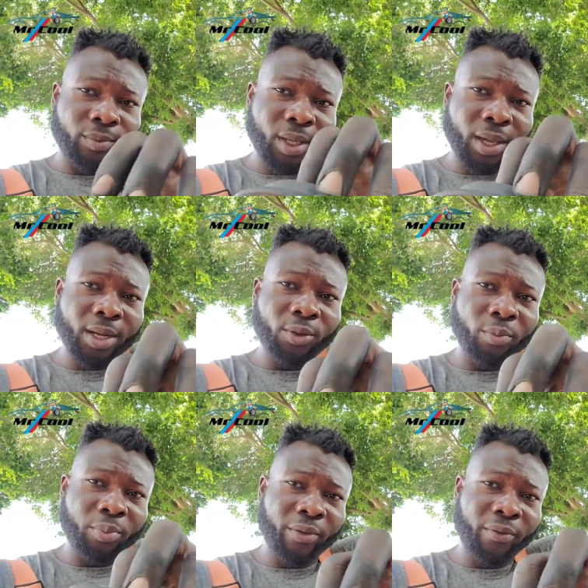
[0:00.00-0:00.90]
and it will
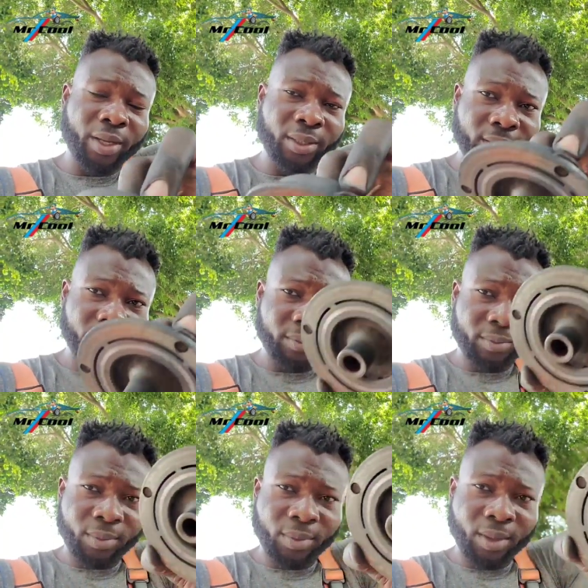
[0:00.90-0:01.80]
prevent
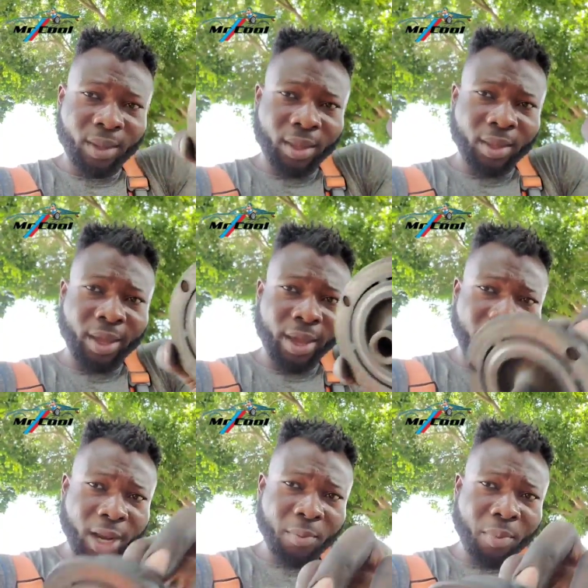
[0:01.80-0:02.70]

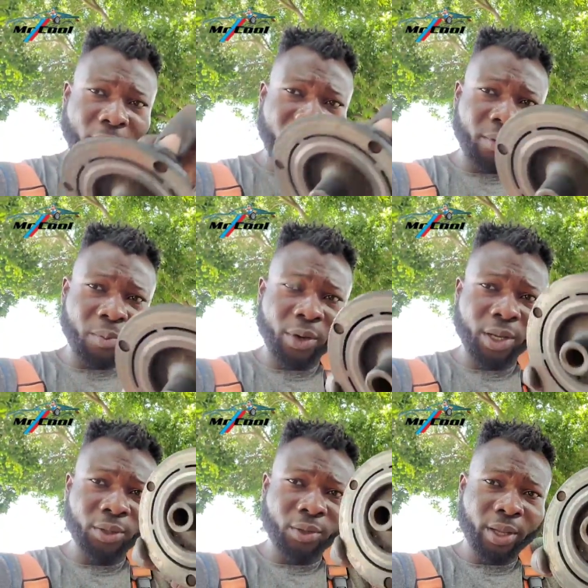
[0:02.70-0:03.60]
any power from going
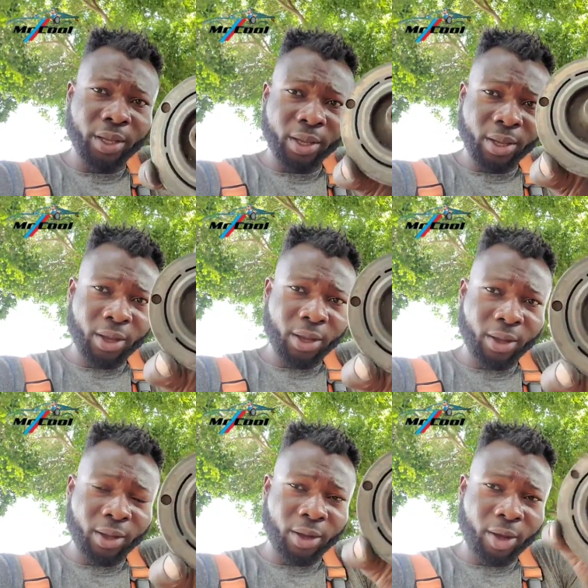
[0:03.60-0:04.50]
into the
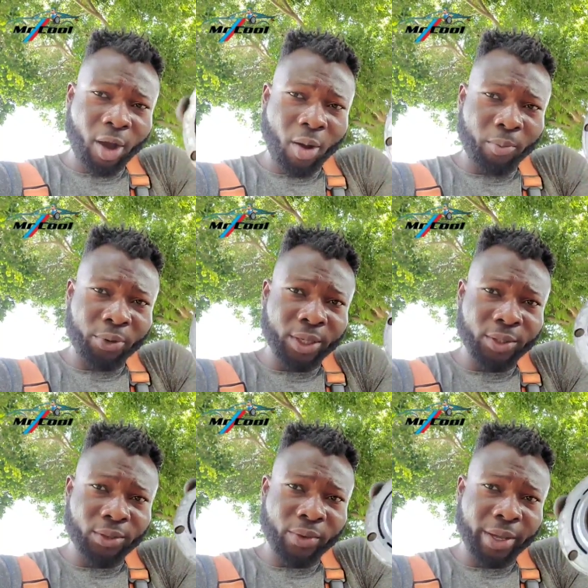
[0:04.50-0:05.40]

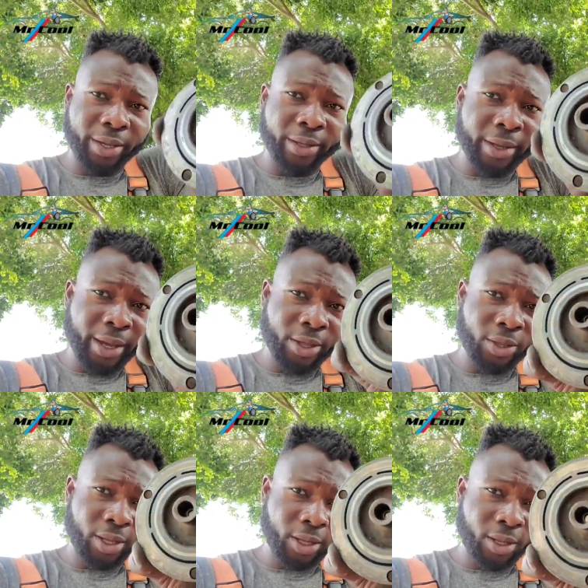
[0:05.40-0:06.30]
compressor to engage
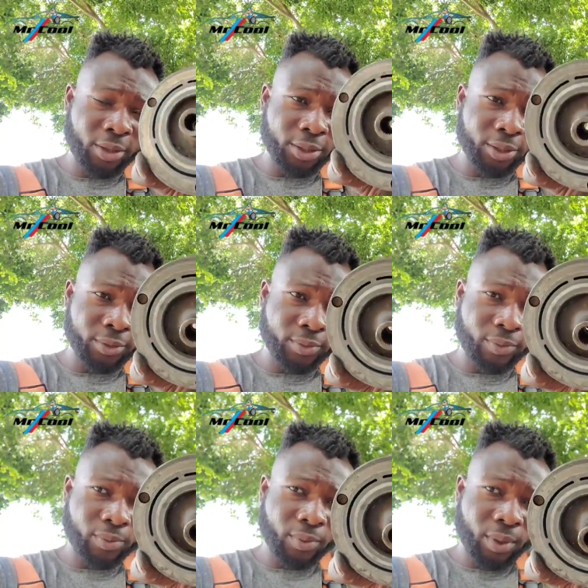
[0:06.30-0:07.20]
the clutch.
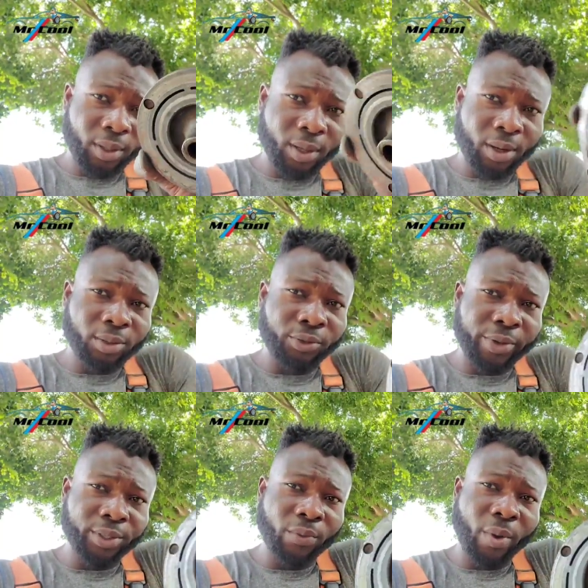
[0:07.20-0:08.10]
The next
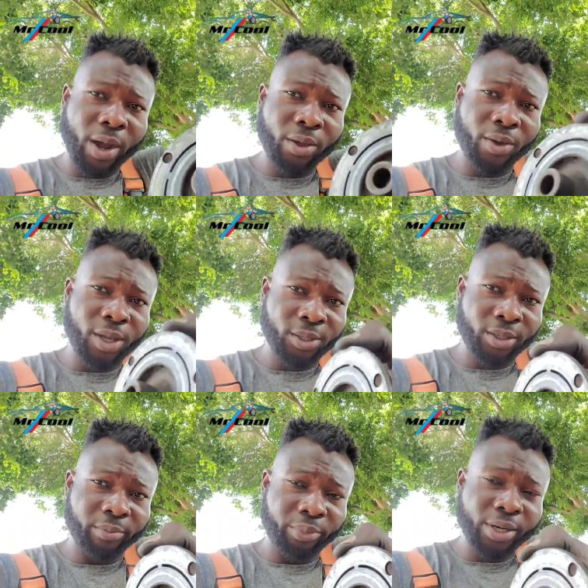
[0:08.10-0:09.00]
reason why your AC
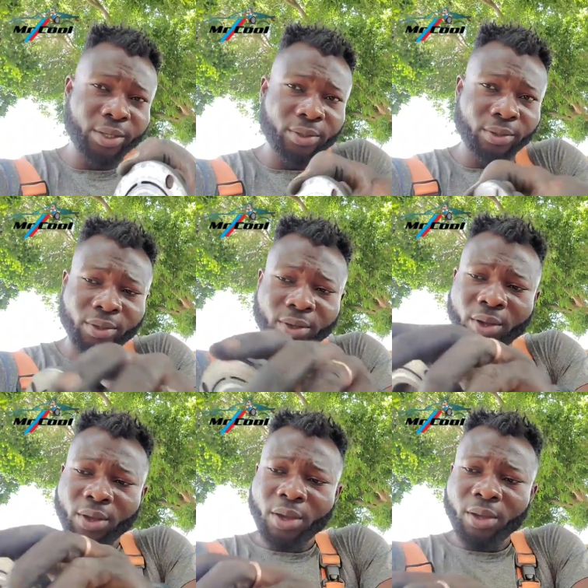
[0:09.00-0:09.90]
compressor
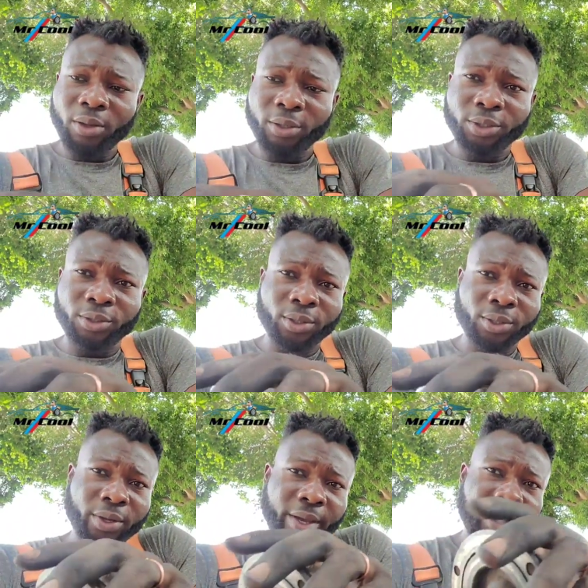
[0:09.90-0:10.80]
clutch does
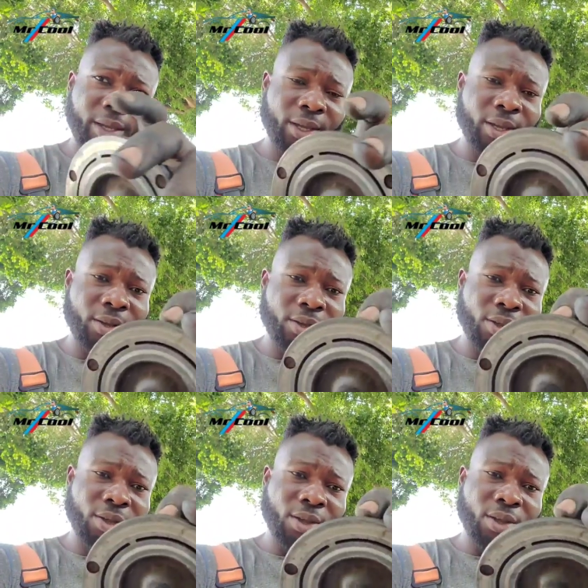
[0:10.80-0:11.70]
not
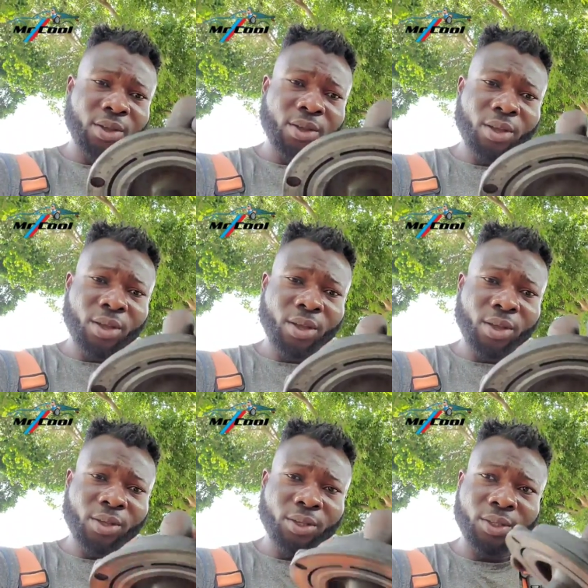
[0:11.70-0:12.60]
engage
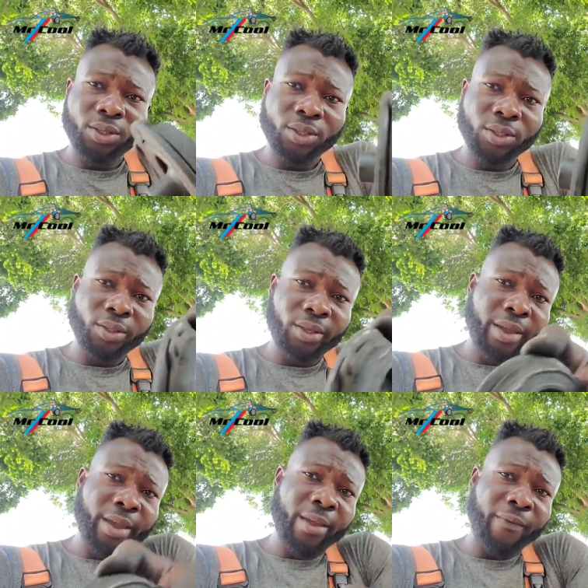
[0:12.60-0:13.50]
is
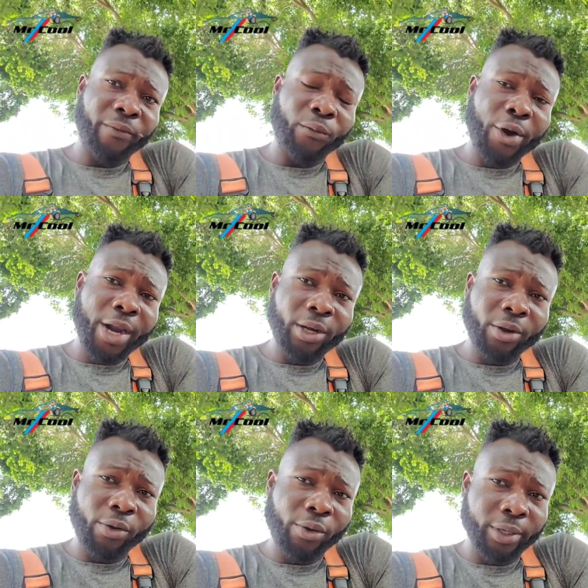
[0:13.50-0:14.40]
a fried
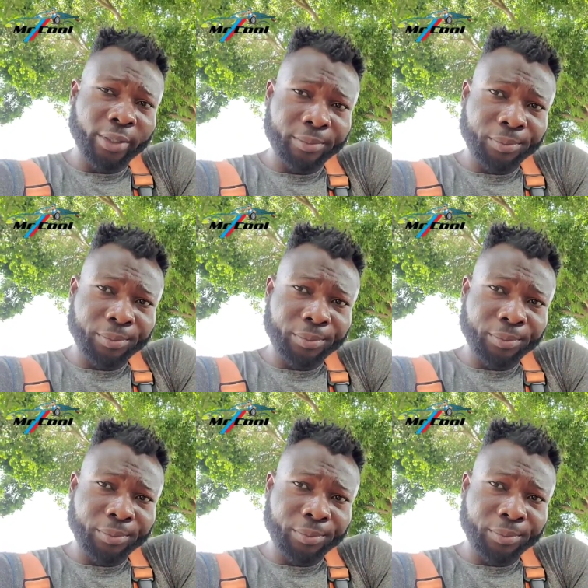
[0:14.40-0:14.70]
coil.